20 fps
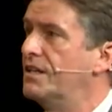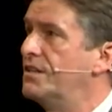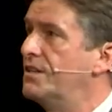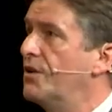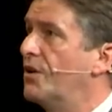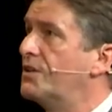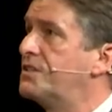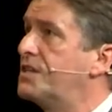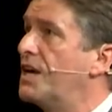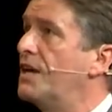
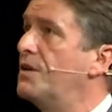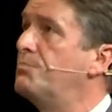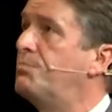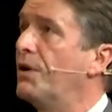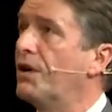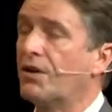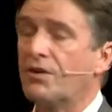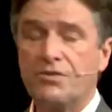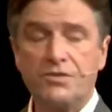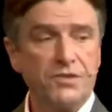There are ten
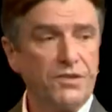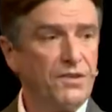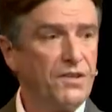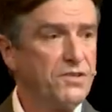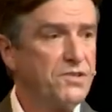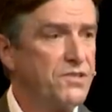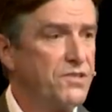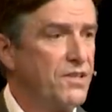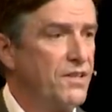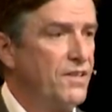pillars in
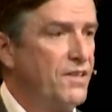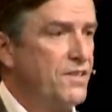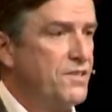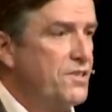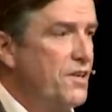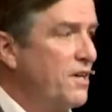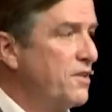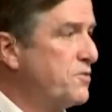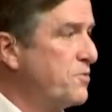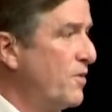this
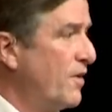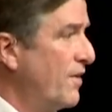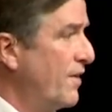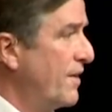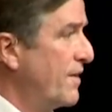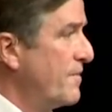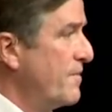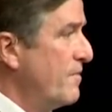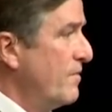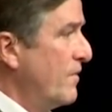
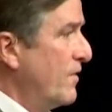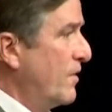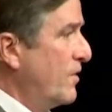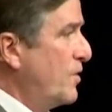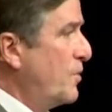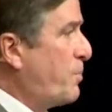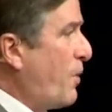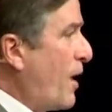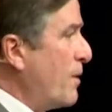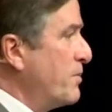sanctuary.
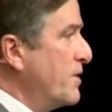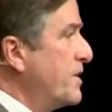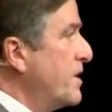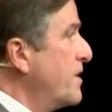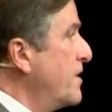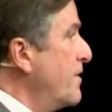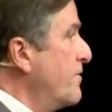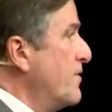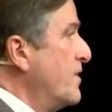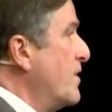You probably
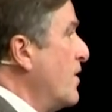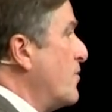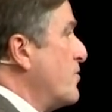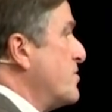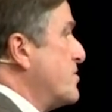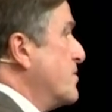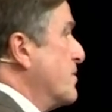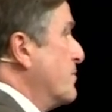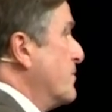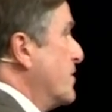didn't even
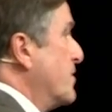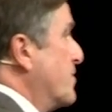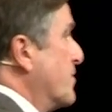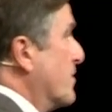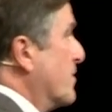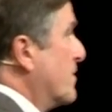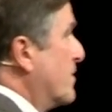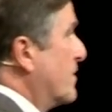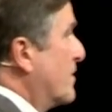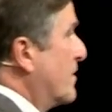notice them, did
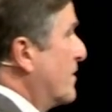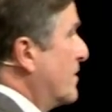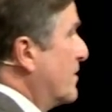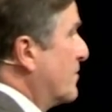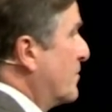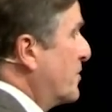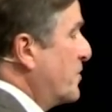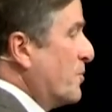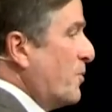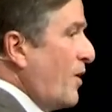you,
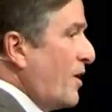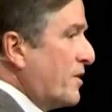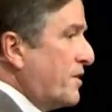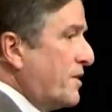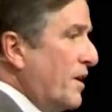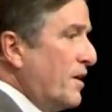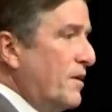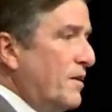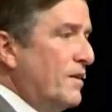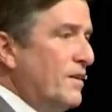when you walked
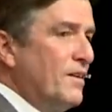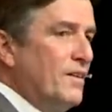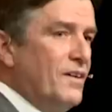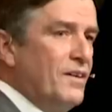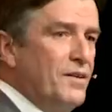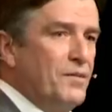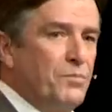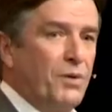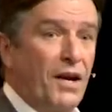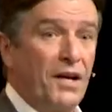in?
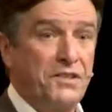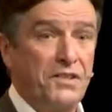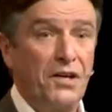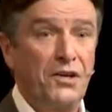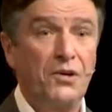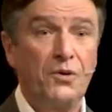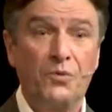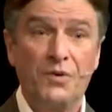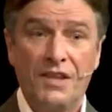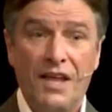But I tell
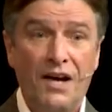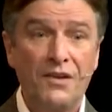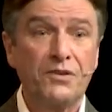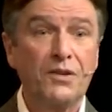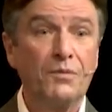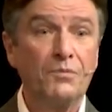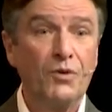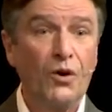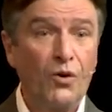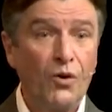you, without
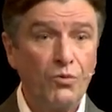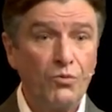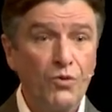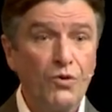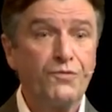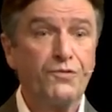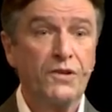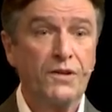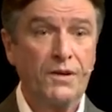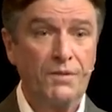them, the whole
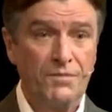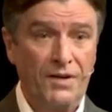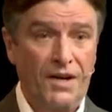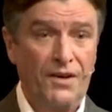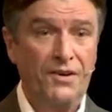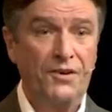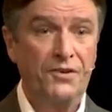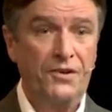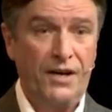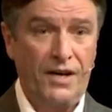roof would come
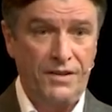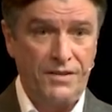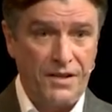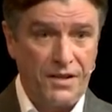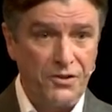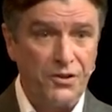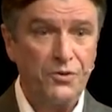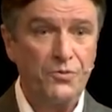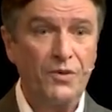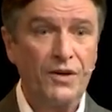down on your head, and
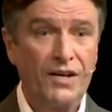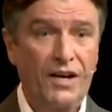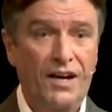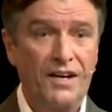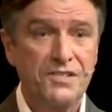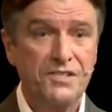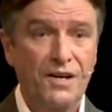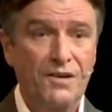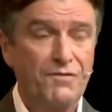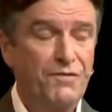then you'd
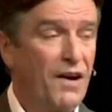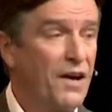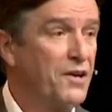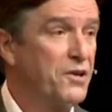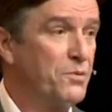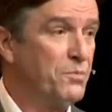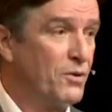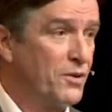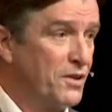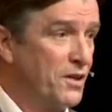realize how
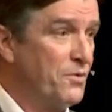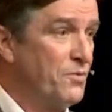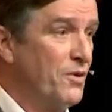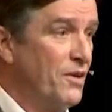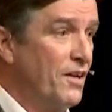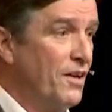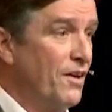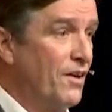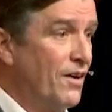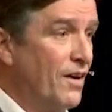valuable they
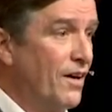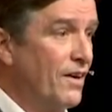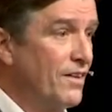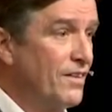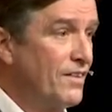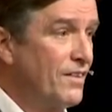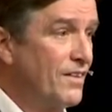really are.